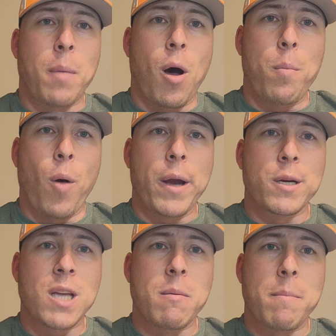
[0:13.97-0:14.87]
ball
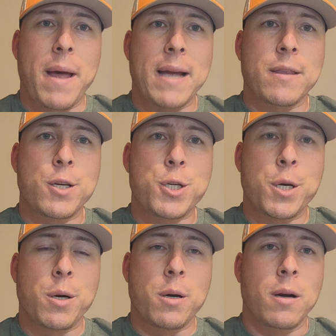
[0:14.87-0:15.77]
players coming back this
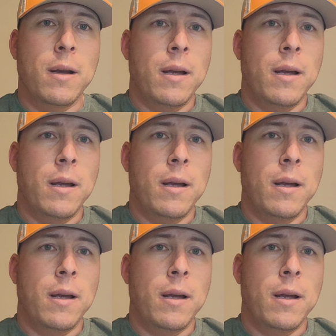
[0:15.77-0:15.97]
year.